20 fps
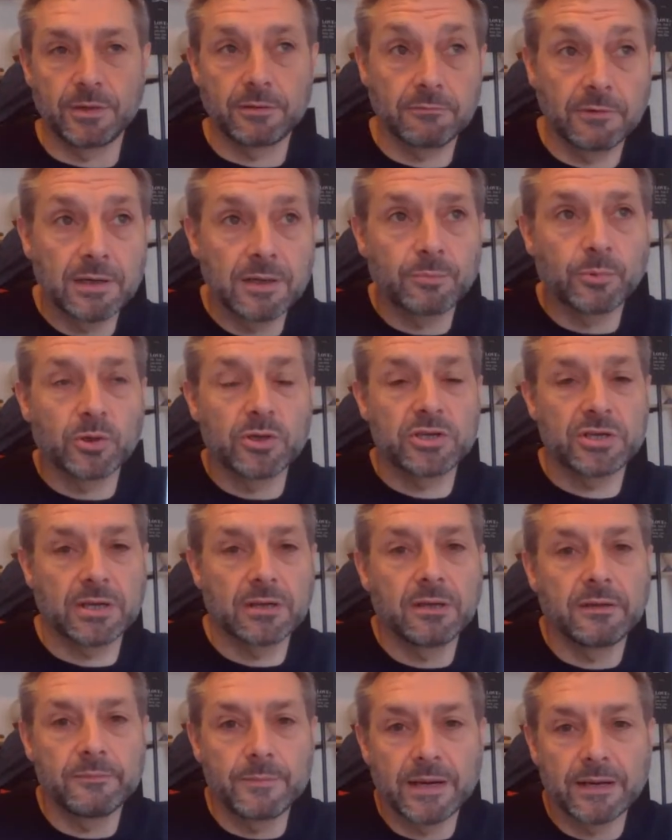I really appreciate
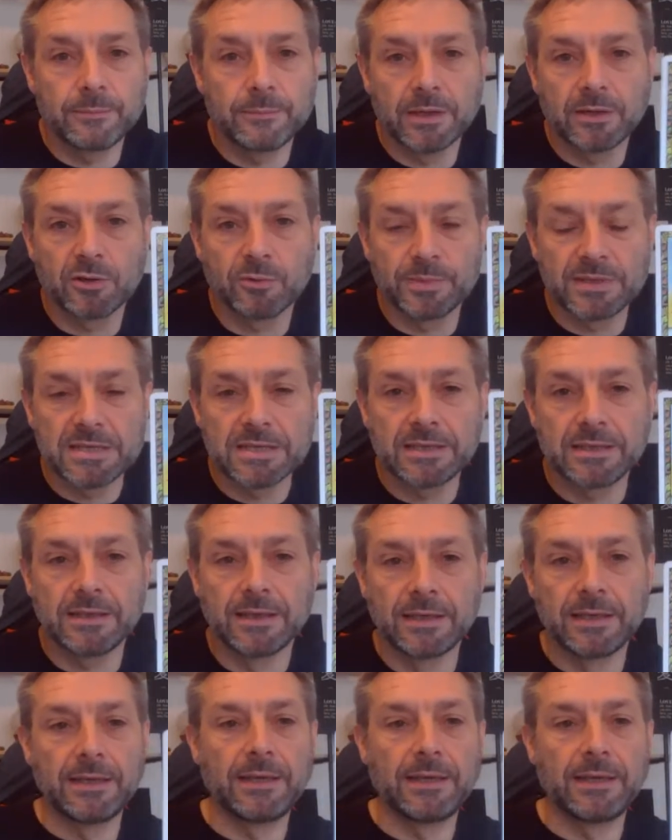that you've made me a cup of tea.